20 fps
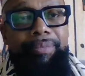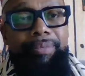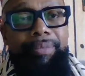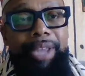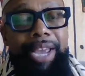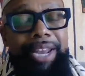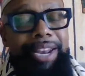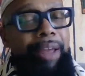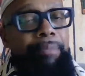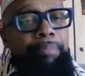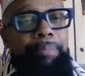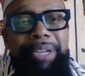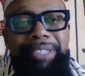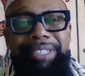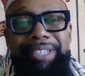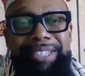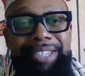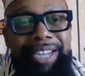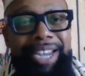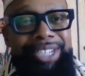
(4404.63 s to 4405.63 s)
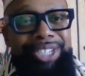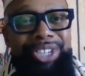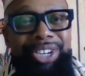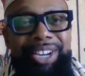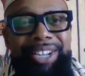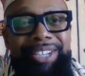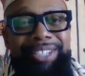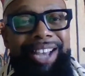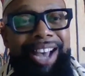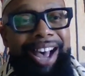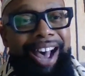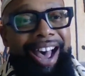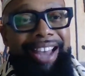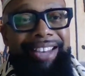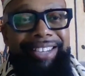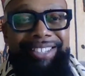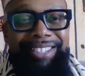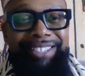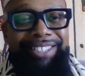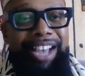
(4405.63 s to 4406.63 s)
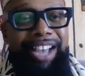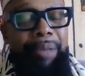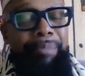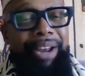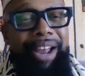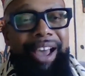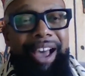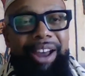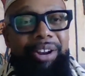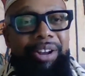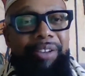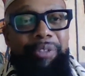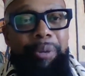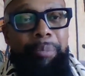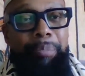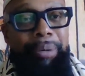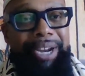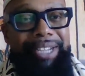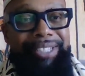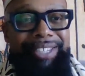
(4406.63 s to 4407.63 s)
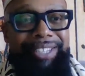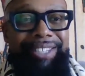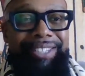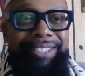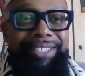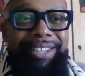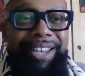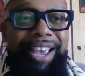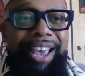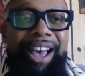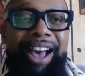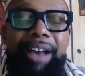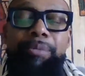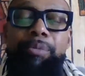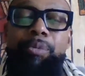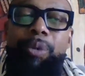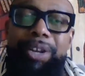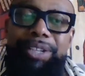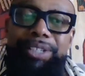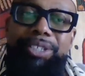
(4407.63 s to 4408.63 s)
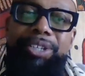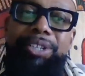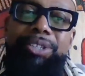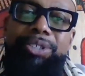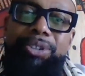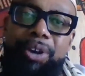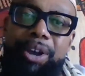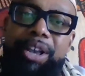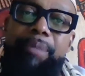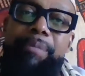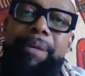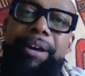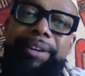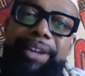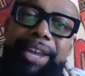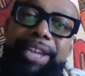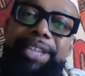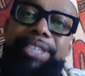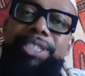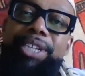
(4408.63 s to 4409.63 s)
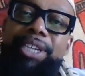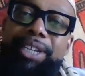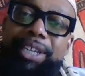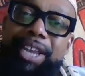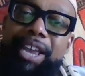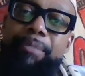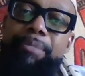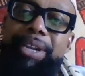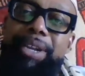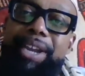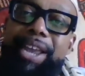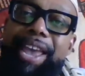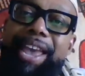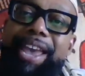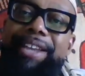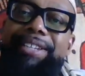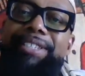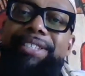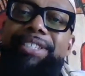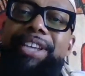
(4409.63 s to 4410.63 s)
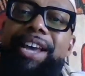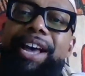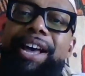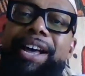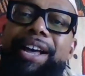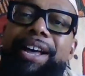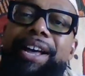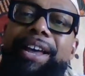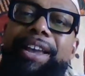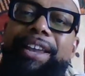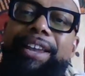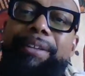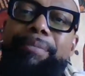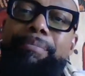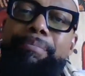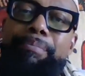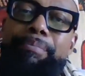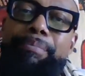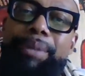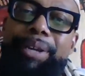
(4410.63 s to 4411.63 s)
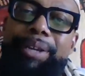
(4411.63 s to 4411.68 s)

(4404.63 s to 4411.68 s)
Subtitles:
And that presentation is hot. It's coming hot off the presses. I want to talk about ancient Kemet and time,